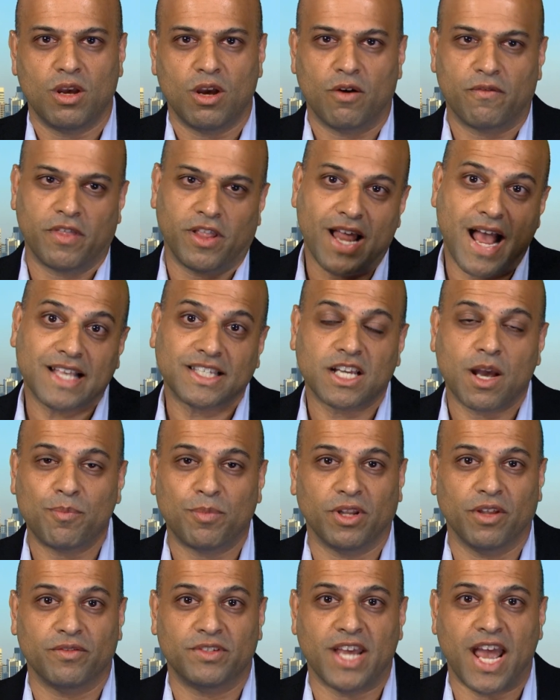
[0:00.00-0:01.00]
Over the last
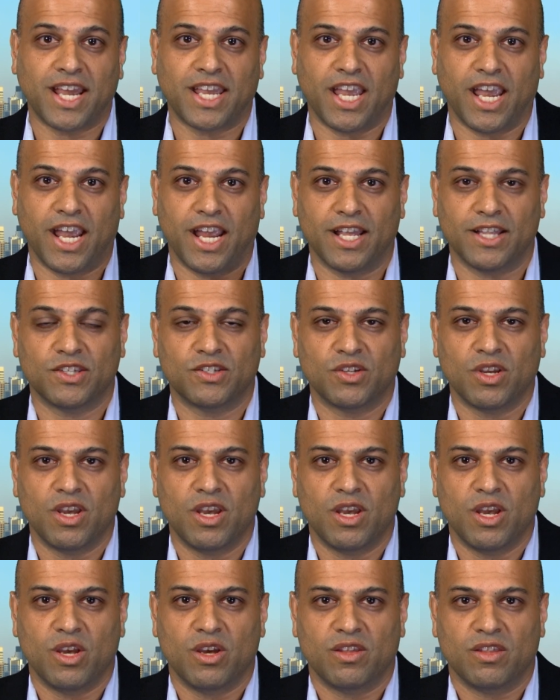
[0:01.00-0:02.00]
couple of decades,
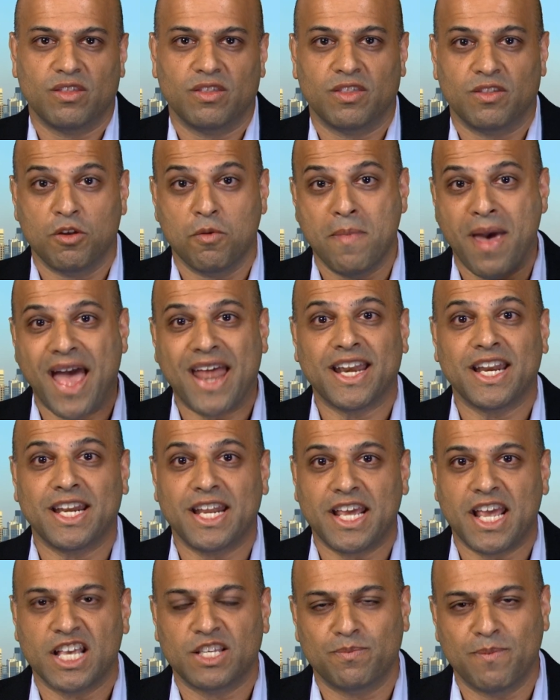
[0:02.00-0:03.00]

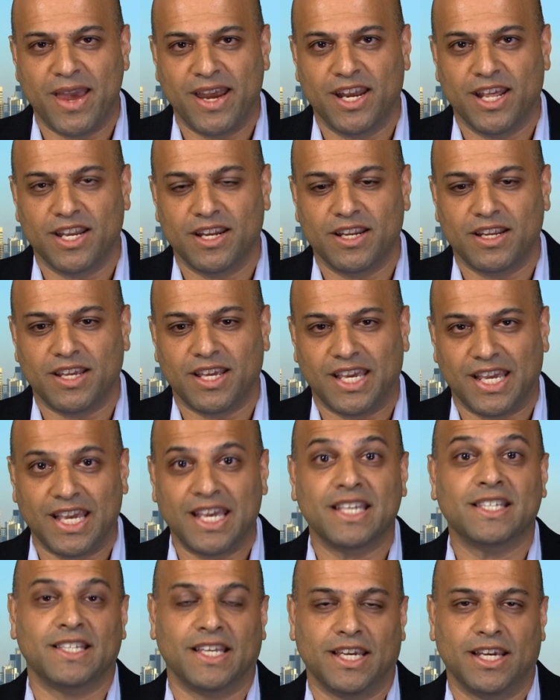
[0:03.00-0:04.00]
humanity has made it
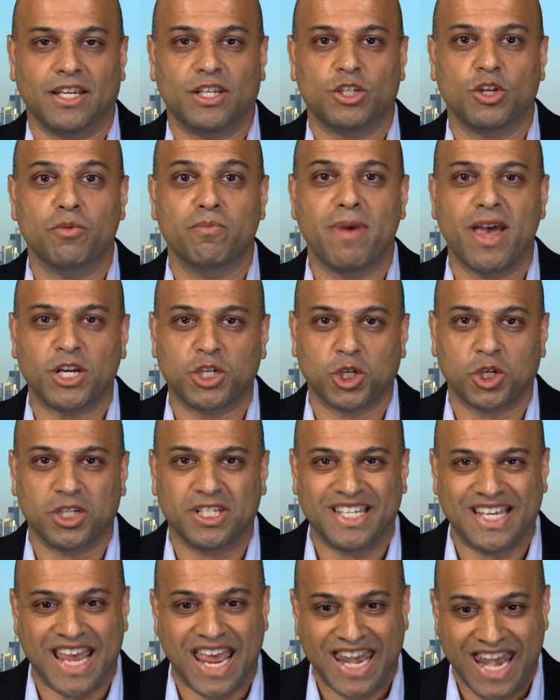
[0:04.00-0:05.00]
easy to measure
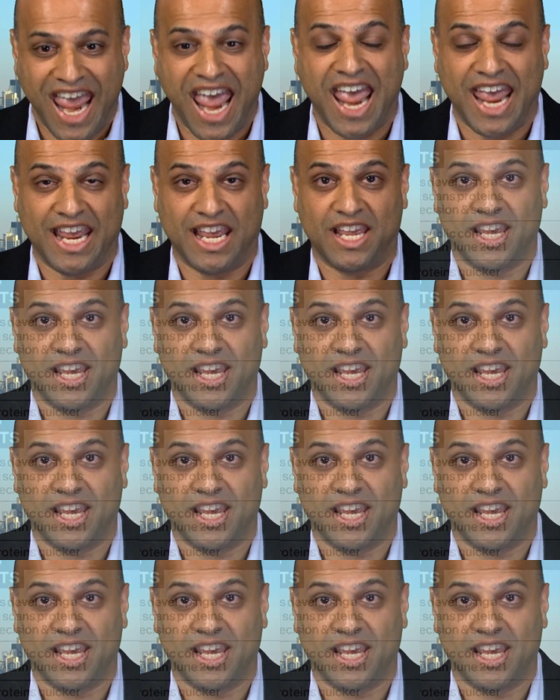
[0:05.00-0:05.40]
DNA